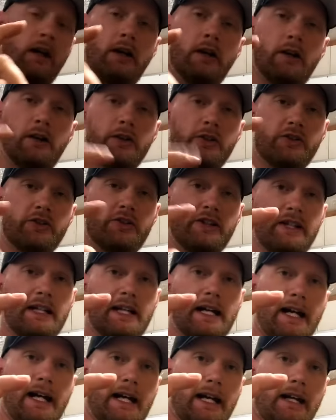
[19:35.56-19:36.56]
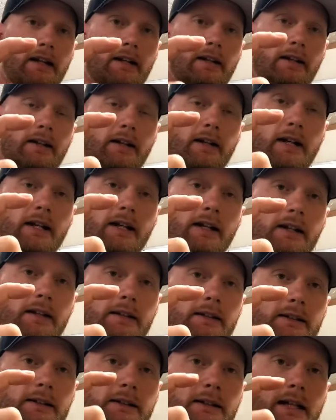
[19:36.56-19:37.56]
You'll see I had a
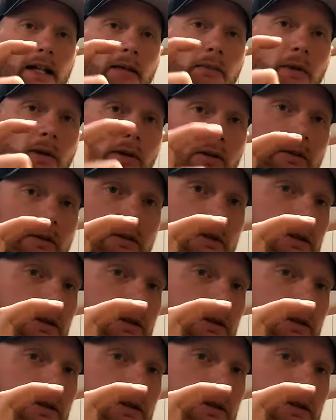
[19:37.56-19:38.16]
camo